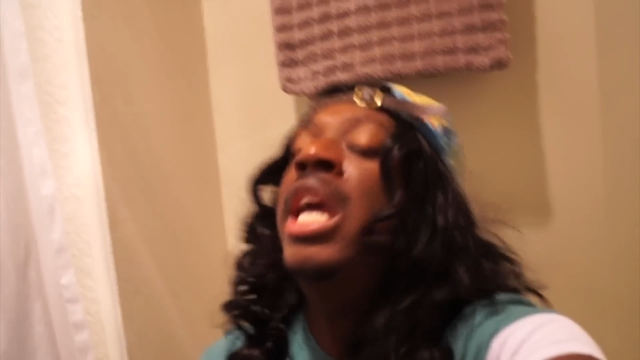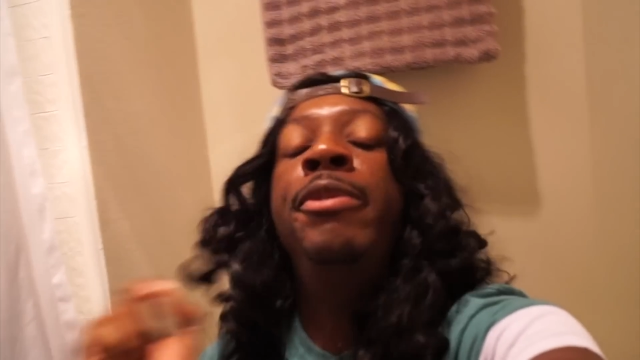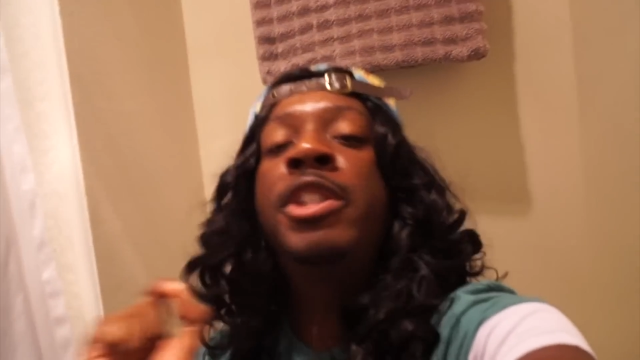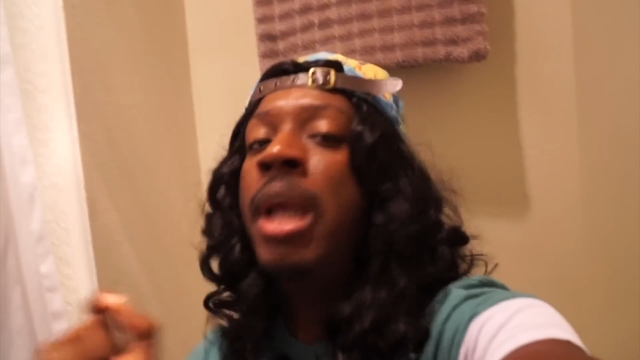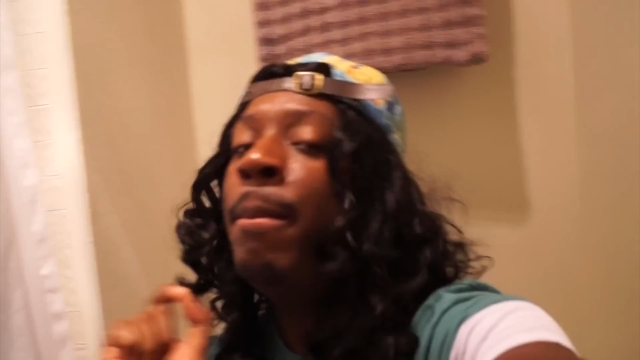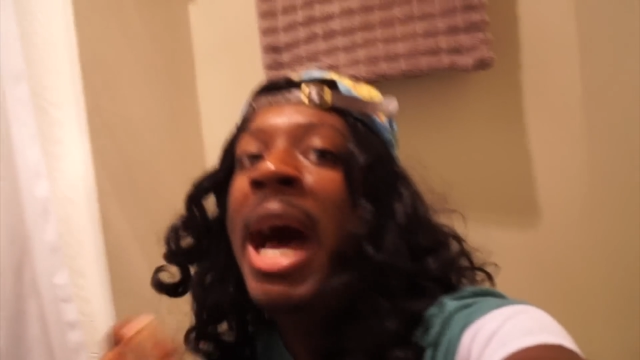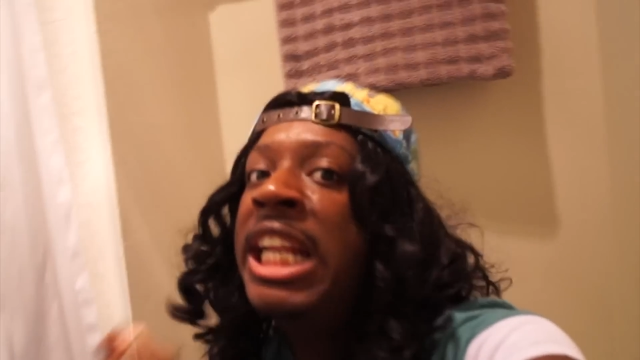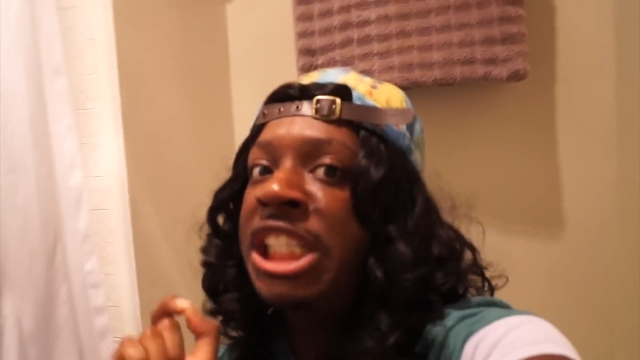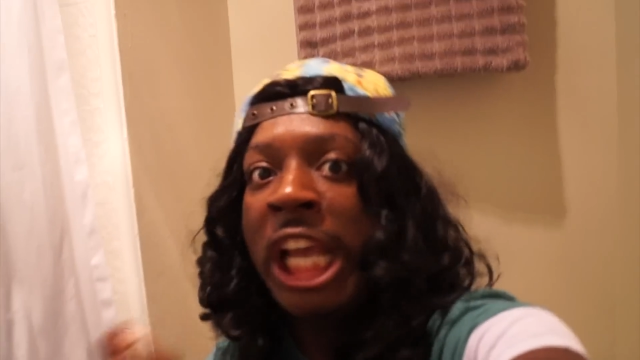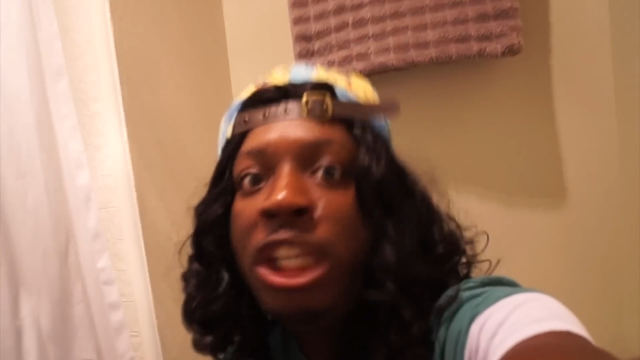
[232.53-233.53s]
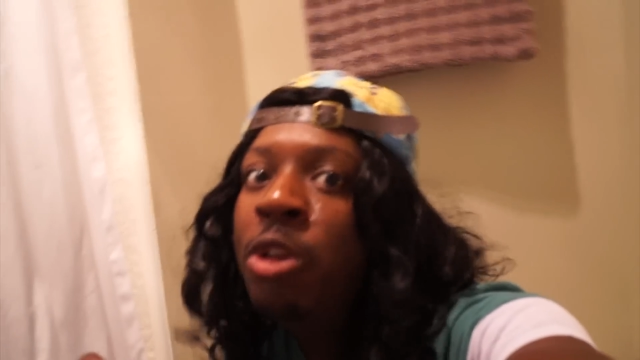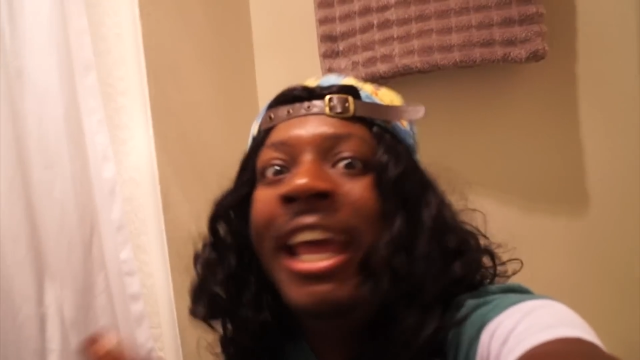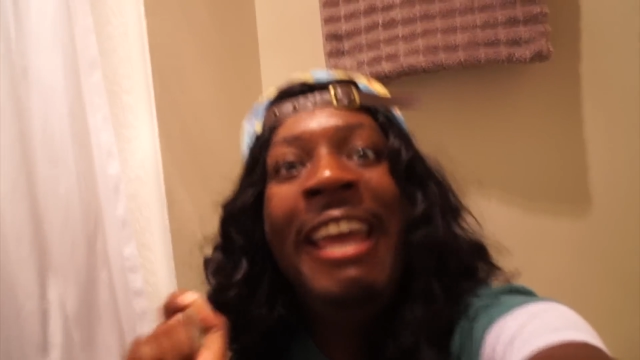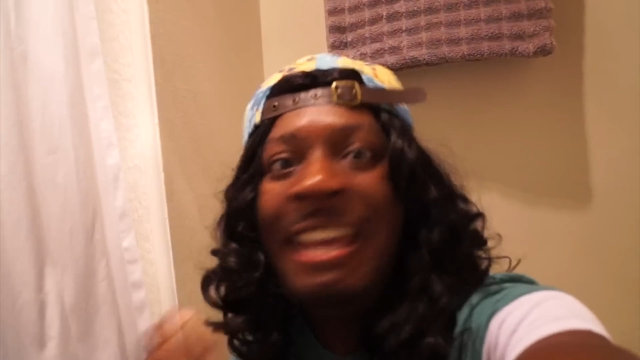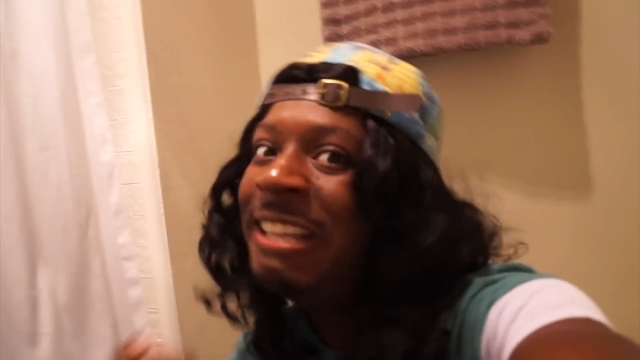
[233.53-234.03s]
If somebody tell you
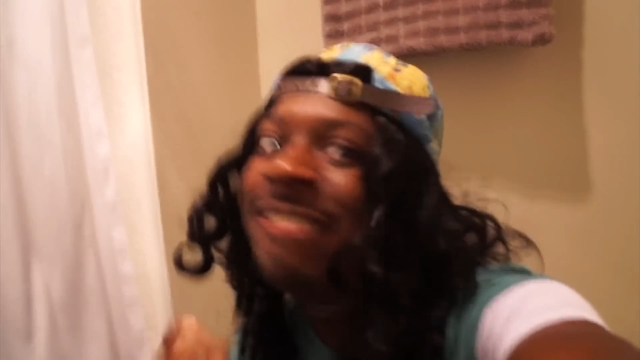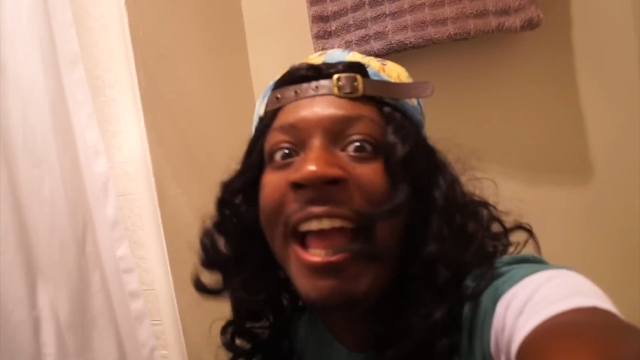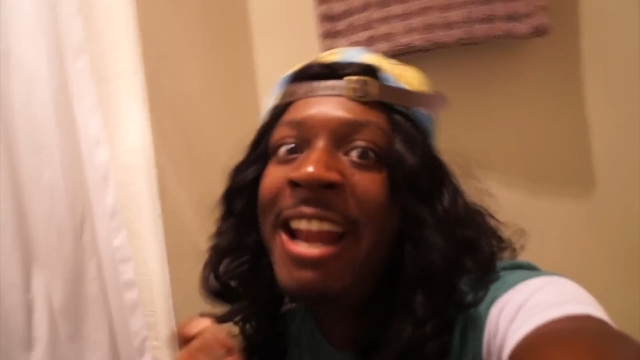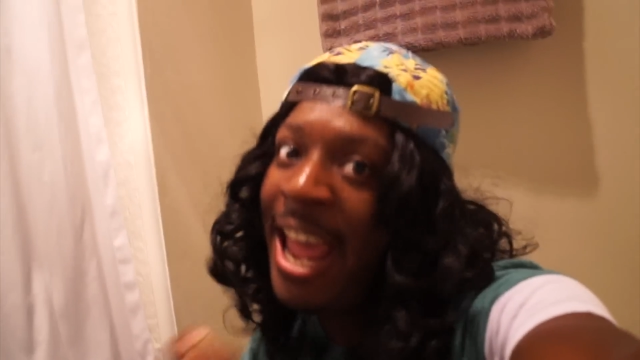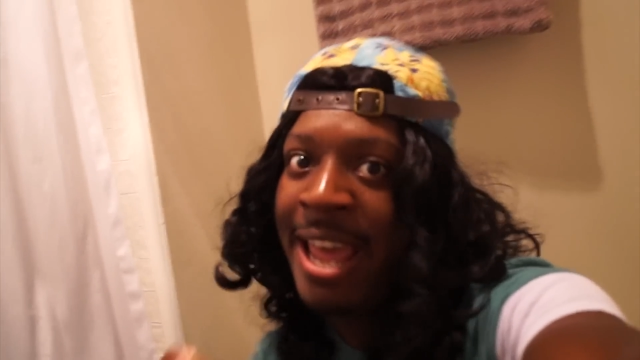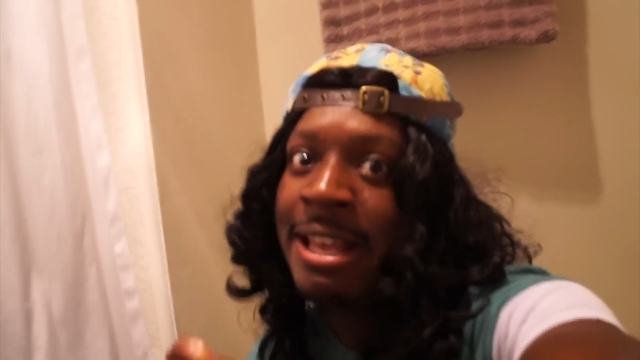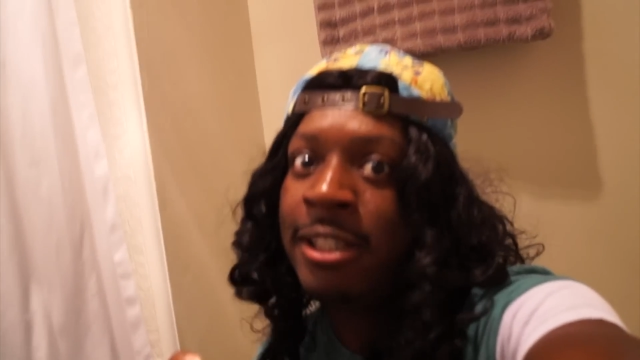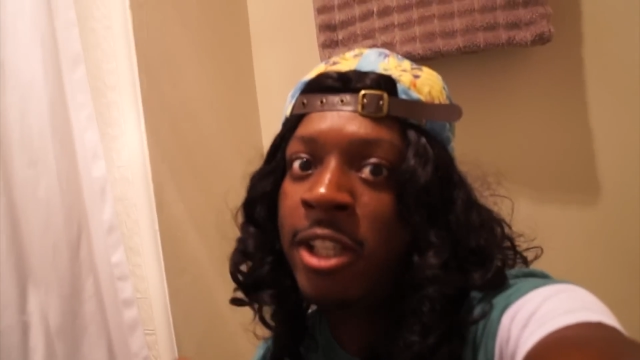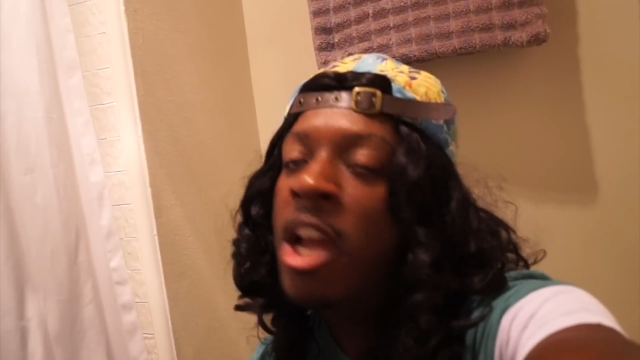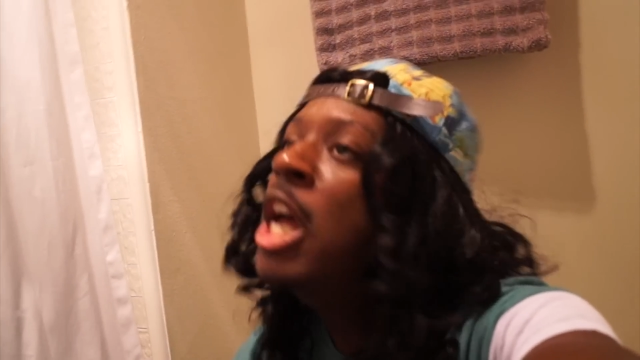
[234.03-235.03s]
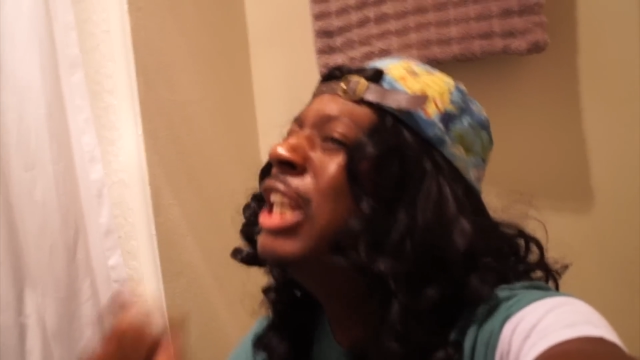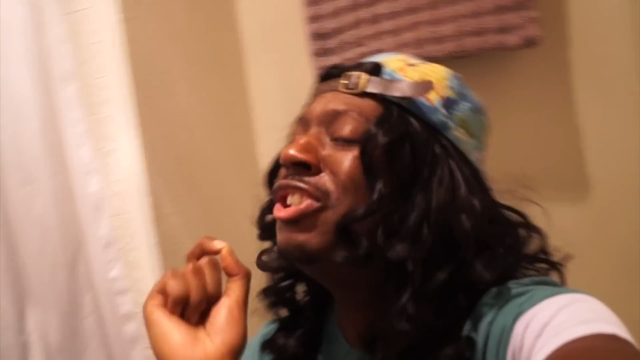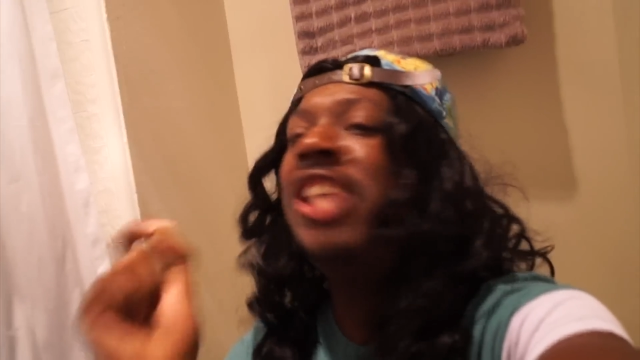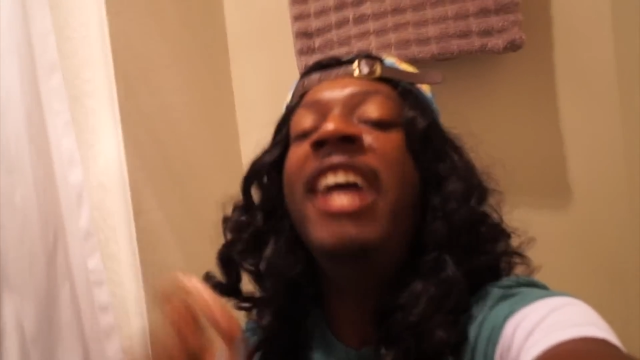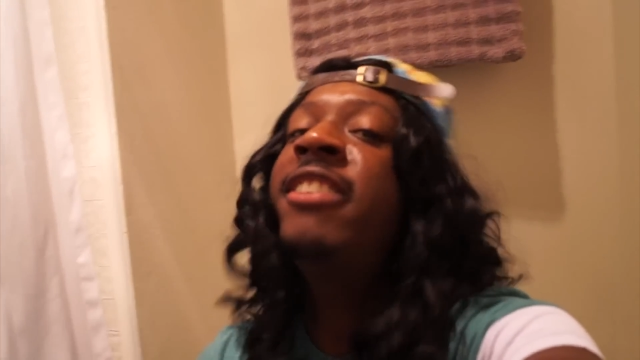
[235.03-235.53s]
to eat that ass,
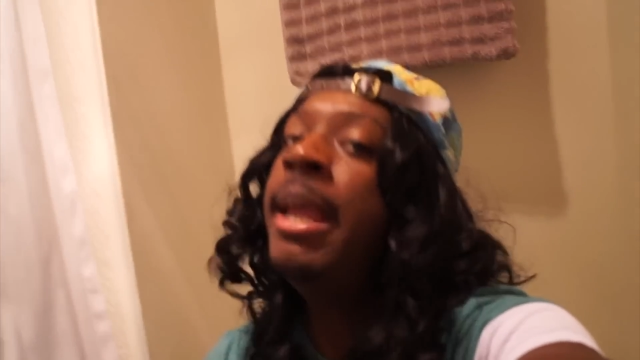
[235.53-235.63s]
check